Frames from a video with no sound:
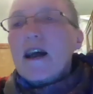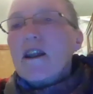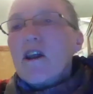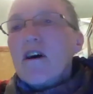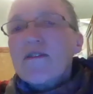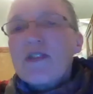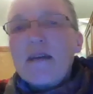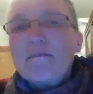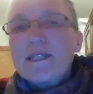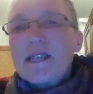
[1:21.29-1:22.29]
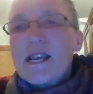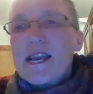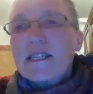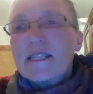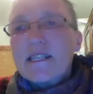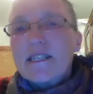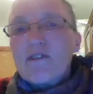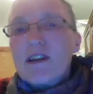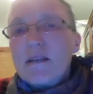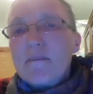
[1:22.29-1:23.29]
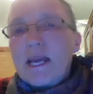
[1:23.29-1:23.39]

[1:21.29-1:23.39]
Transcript: And a lot of them see it as really